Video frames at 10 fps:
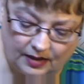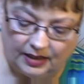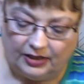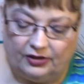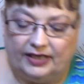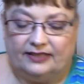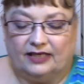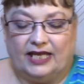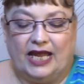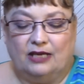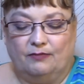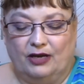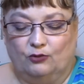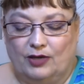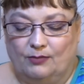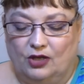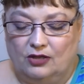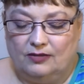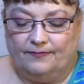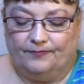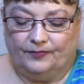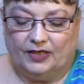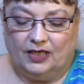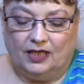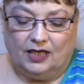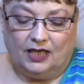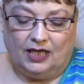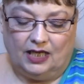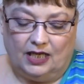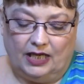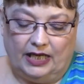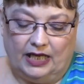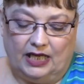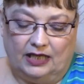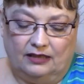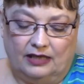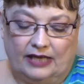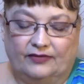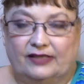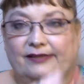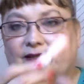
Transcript: Here is a Kate by Rimmel, and, and this